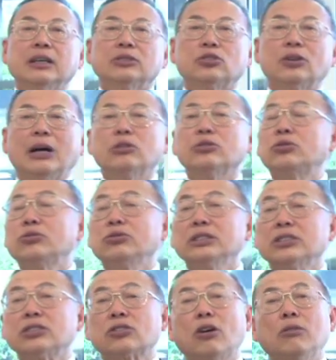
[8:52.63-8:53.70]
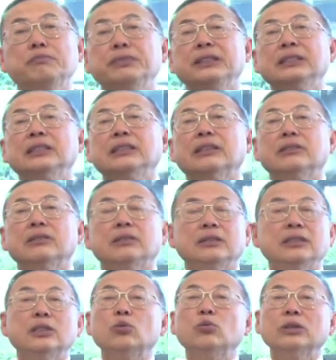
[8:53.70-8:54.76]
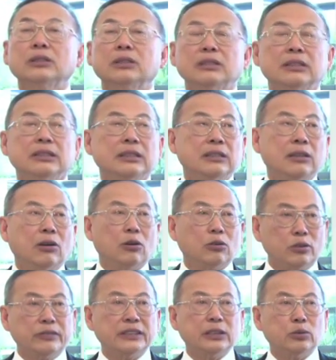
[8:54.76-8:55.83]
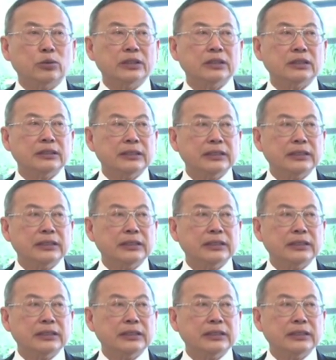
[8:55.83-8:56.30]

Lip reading: So our students compete in the world, all over the world.